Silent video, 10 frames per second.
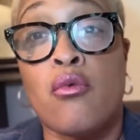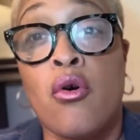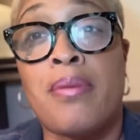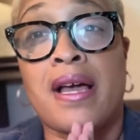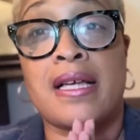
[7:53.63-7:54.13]

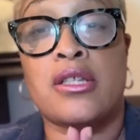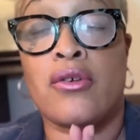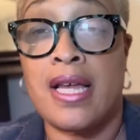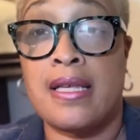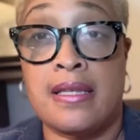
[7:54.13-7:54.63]
role because
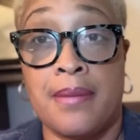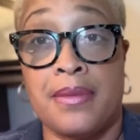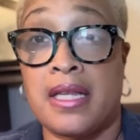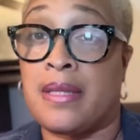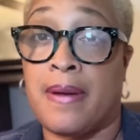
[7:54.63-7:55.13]
there is
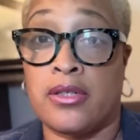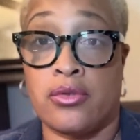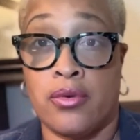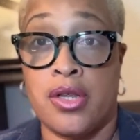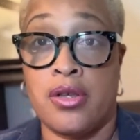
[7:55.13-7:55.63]
something
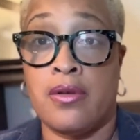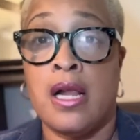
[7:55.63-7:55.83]
special in you.